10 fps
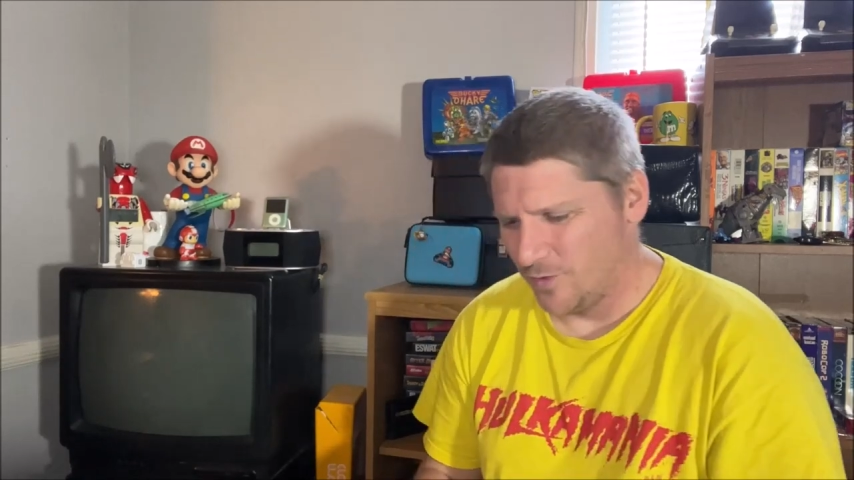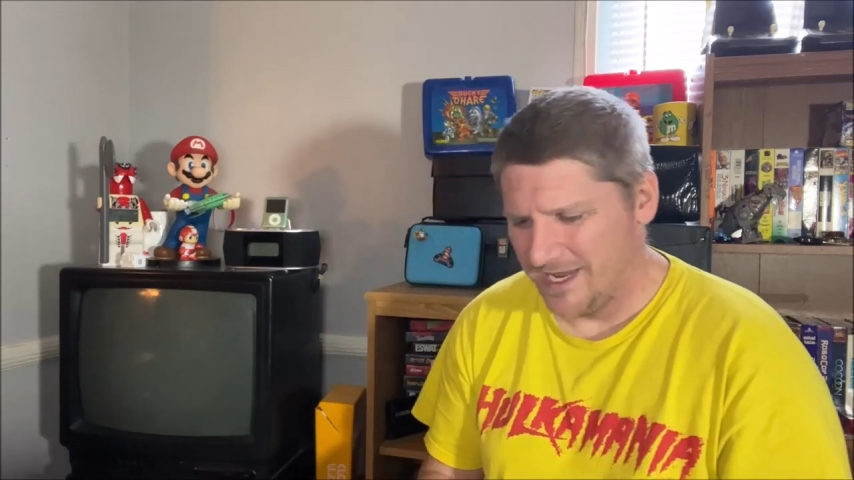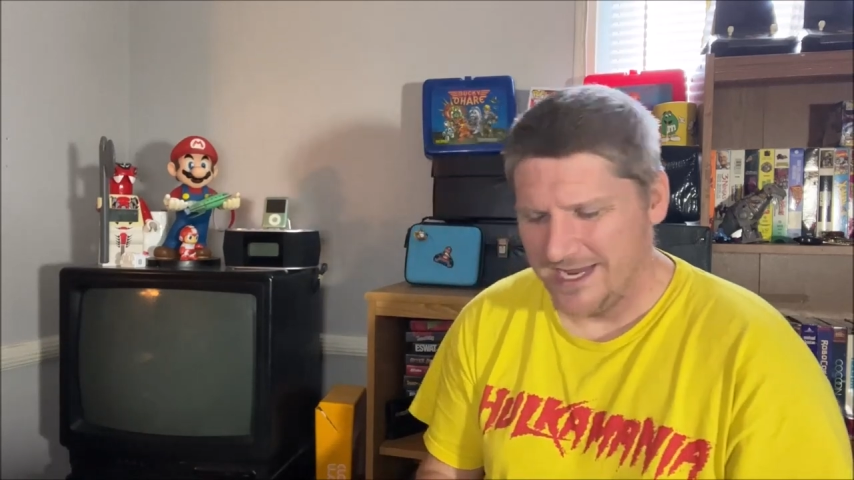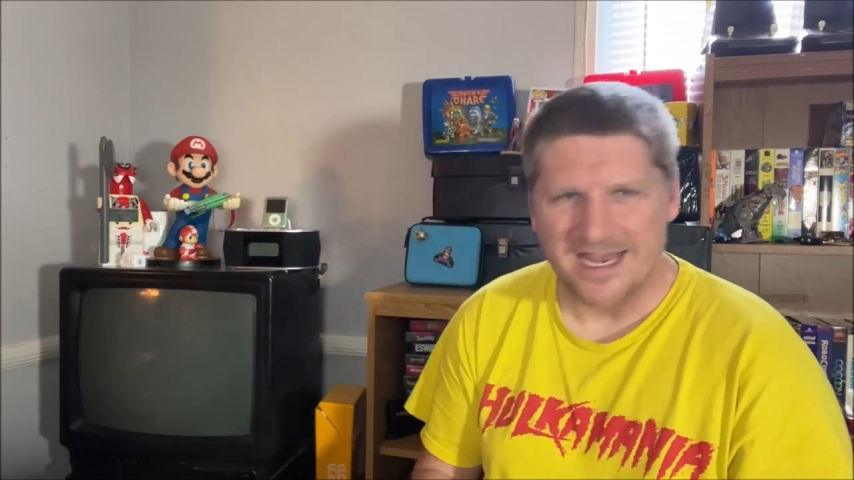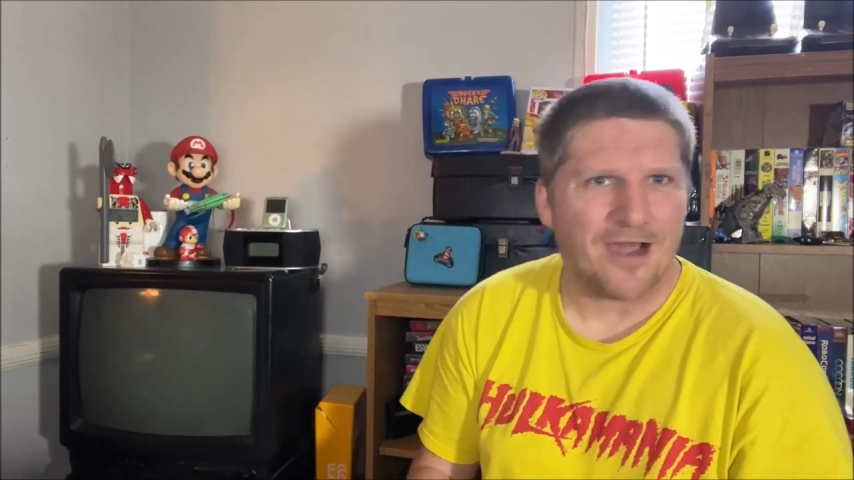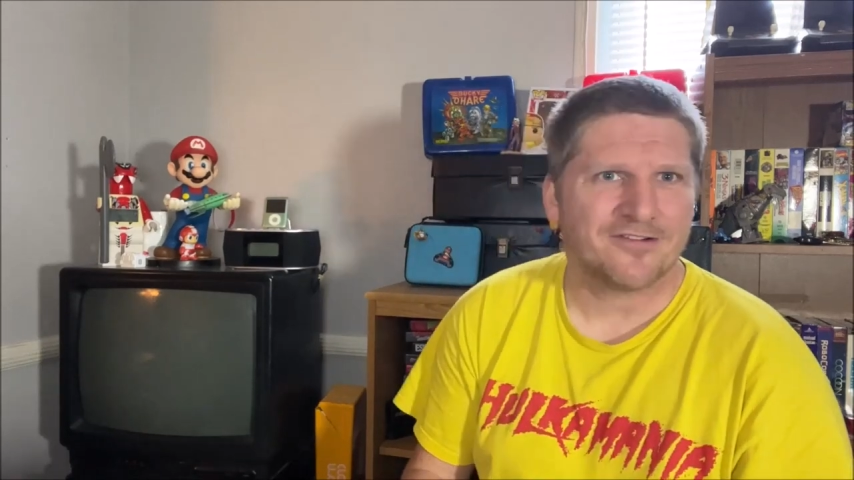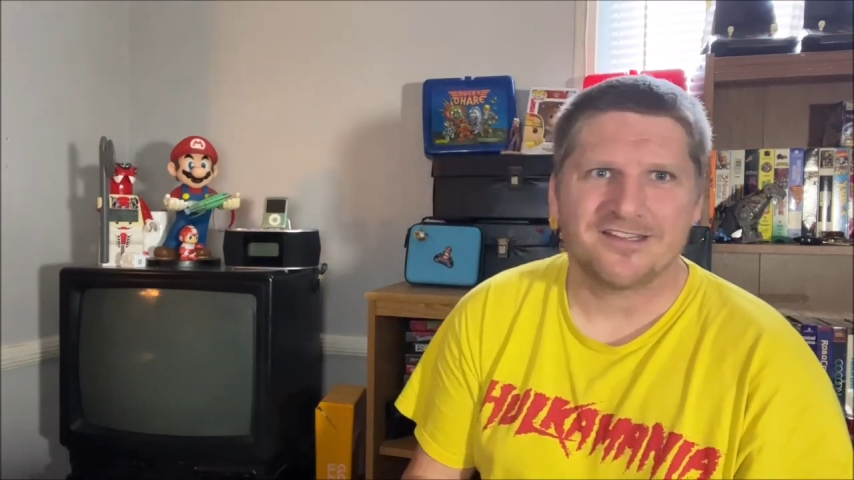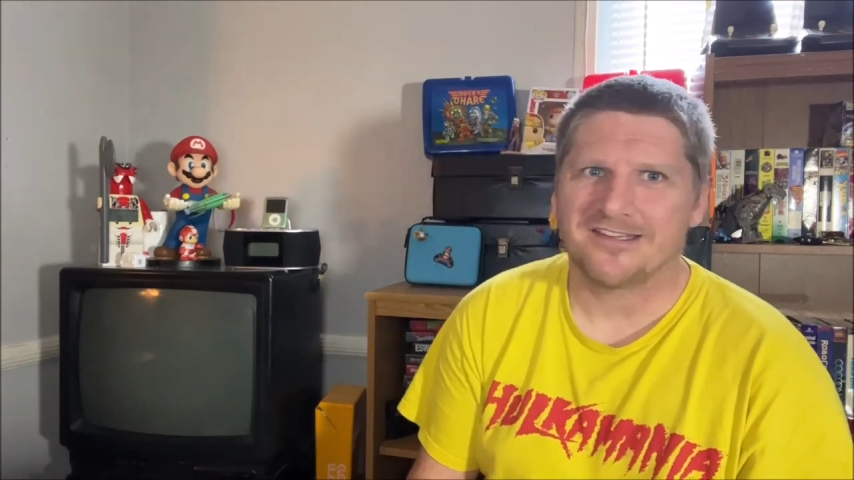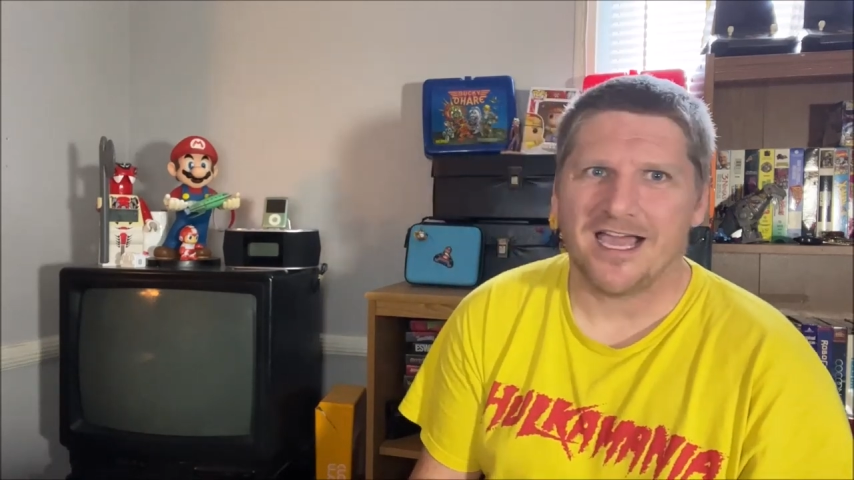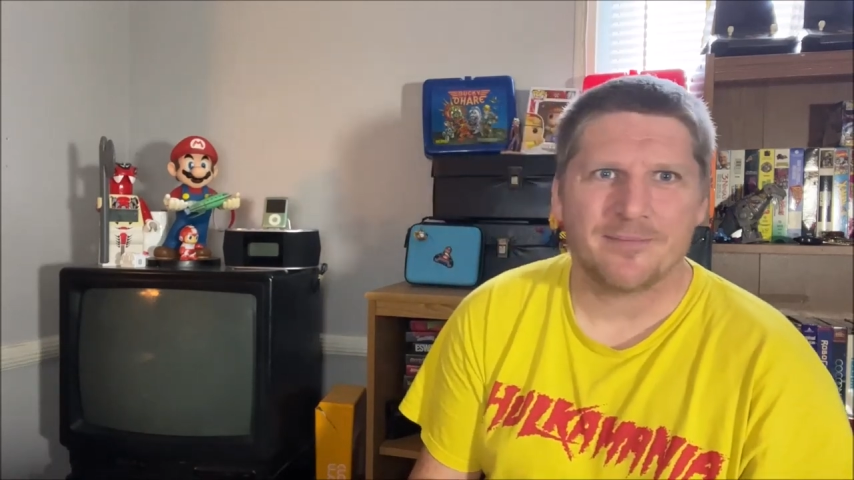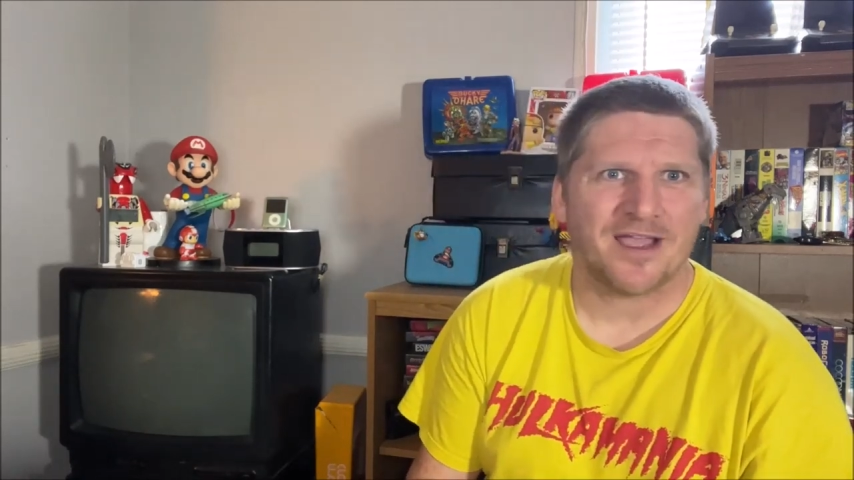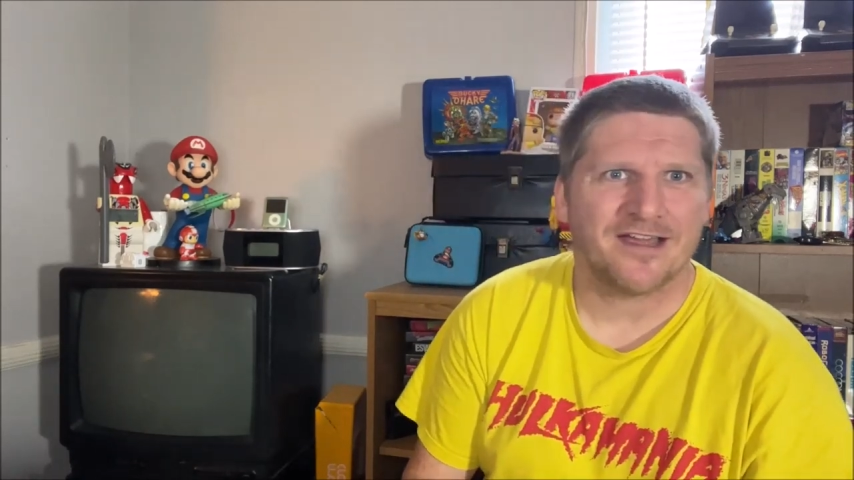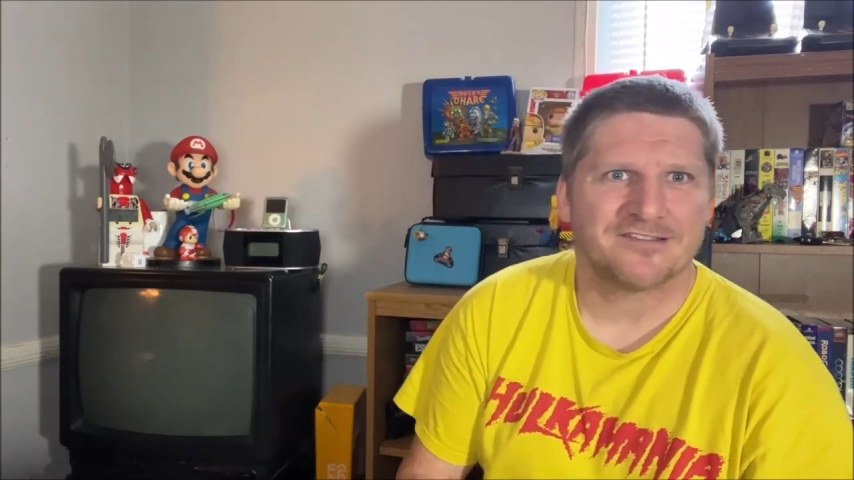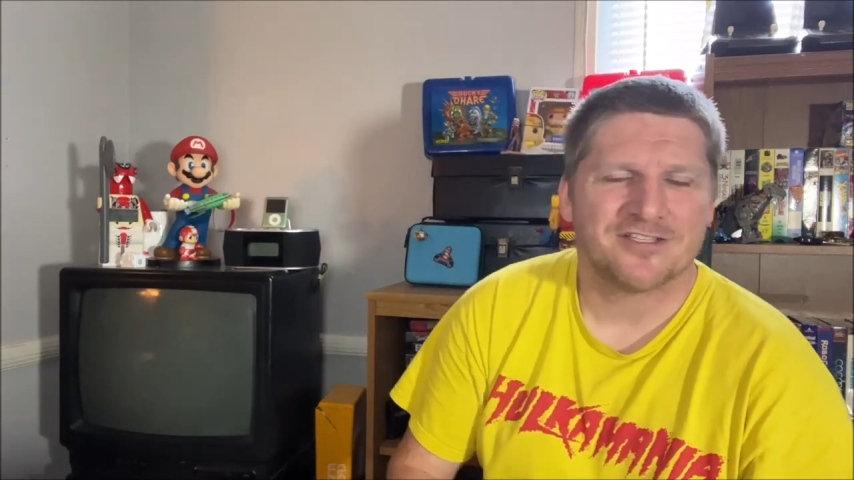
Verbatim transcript: the Wii, now's the time, guys.